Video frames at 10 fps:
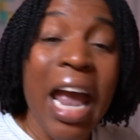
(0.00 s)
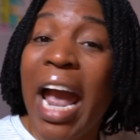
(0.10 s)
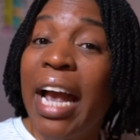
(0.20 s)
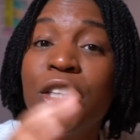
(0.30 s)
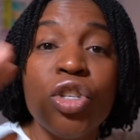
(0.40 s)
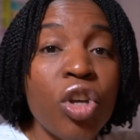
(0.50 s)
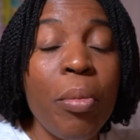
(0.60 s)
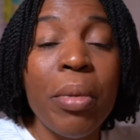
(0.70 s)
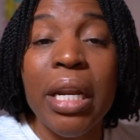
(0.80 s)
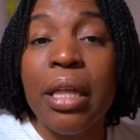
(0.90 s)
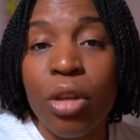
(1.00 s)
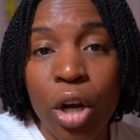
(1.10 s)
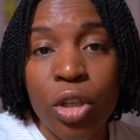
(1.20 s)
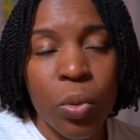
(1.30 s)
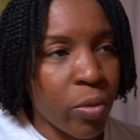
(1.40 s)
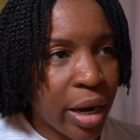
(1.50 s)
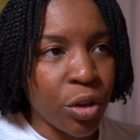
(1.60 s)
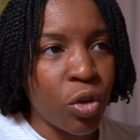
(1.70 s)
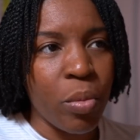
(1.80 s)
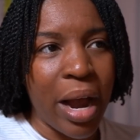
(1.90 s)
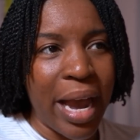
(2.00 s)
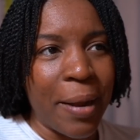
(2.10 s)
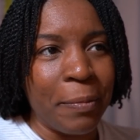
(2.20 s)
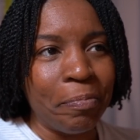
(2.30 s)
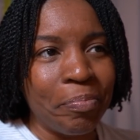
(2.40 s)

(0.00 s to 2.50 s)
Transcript: And so many thoughts were running through my head.